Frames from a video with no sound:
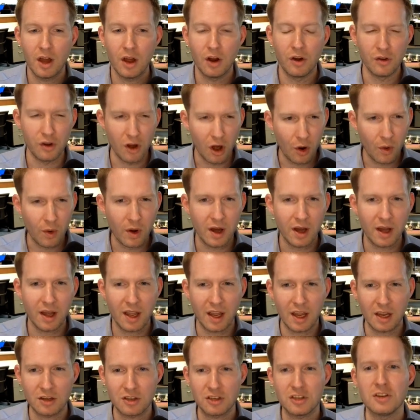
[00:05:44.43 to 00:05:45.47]
NOAA
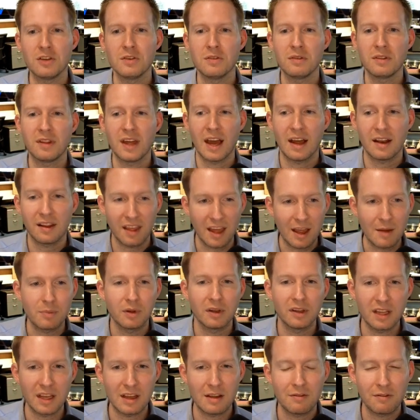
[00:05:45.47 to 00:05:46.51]
issued that they
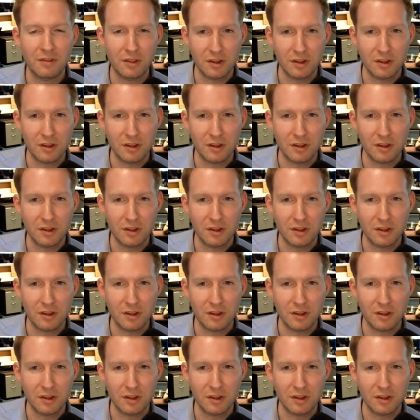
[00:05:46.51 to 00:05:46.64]
believe